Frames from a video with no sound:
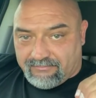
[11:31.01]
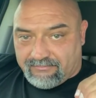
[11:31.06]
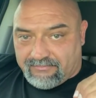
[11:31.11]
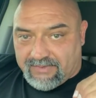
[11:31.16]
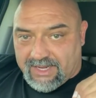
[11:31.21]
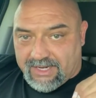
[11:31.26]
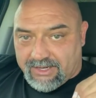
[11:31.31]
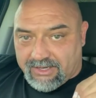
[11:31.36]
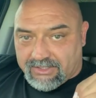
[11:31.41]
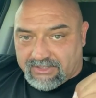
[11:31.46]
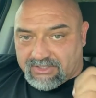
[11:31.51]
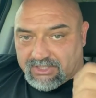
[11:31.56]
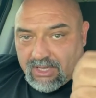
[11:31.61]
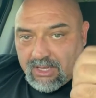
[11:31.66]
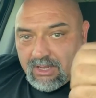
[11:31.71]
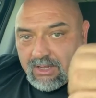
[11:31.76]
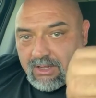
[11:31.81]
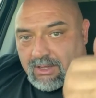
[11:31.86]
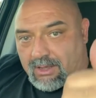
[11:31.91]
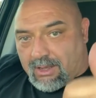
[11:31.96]
fingers
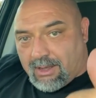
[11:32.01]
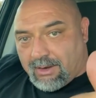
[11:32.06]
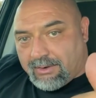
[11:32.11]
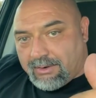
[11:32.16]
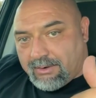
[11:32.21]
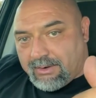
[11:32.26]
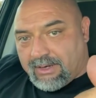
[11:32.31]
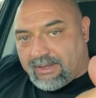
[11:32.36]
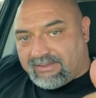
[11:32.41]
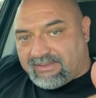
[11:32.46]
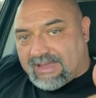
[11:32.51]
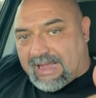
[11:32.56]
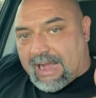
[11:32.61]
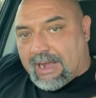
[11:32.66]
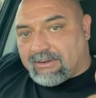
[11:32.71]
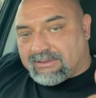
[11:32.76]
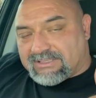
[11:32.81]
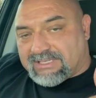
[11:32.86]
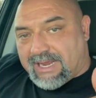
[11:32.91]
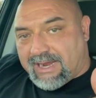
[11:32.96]
underneath the
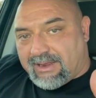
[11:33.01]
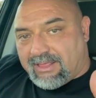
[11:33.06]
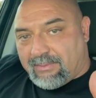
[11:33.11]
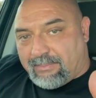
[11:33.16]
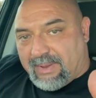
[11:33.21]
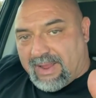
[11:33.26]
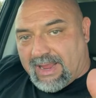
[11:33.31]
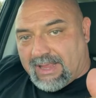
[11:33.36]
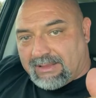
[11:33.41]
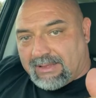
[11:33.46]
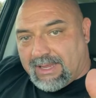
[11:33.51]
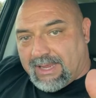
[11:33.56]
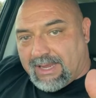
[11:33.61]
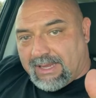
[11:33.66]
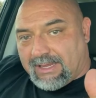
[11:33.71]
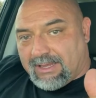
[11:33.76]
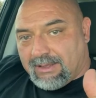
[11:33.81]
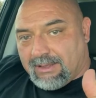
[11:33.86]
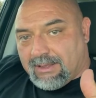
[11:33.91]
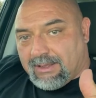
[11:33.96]
outside of the pant
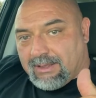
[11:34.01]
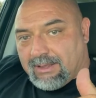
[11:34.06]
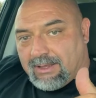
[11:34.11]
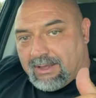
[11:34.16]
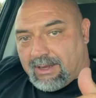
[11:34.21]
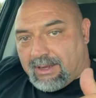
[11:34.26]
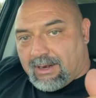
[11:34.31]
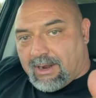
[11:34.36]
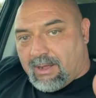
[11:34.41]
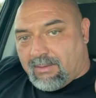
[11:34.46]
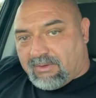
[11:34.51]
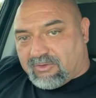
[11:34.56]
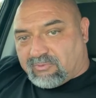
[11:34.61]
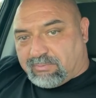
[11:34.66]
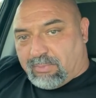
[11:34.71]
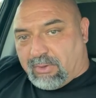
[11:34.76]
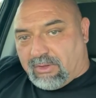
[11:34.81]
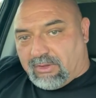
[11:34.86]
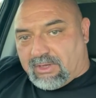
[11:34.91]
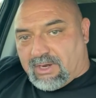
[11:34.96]
leg and
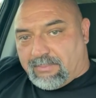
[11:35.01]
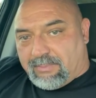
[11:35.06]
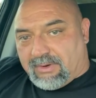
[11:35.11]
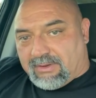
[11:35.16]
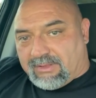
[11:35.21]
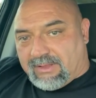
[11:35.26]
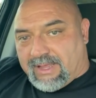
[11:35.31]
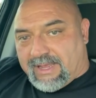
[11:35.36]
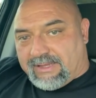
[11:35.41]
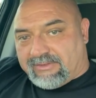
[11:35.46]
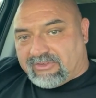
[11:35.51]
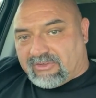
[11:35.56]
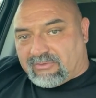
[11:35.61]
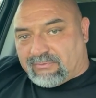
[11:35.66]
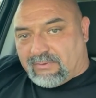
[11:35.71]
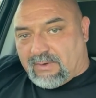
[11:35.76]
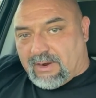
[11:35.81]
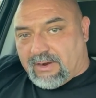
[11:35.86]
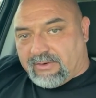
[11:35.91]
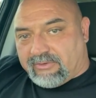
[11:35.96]
almost pull it up your legs as
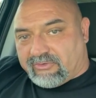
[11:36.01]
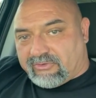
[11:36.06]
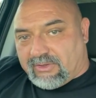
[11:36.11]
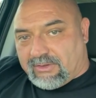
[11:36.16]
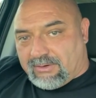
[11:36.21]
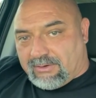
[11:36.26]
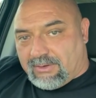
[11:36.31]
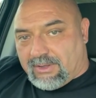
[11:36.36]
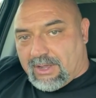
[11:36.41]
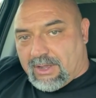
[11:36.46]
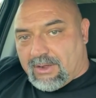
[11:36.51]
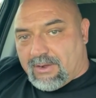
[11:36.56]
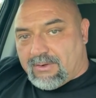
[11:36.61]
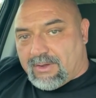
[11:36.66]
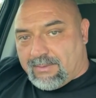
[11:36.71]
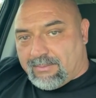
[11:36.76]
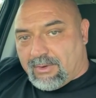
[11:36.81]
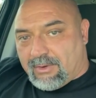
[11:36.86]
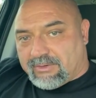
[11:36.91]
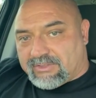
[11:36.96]
far as it'll go
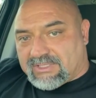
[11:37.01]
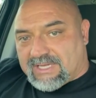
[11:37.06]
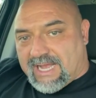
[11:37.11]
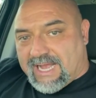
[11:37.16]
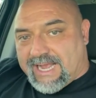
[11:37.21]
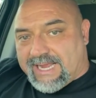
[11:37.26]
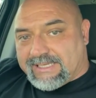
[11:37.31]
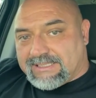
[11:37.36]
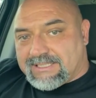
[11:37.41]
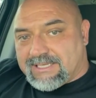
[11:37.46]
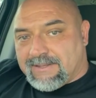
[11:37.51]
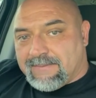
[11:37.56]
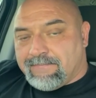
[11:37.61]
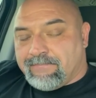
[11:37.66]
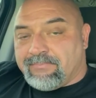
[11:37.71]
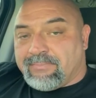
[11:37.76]
on both sides.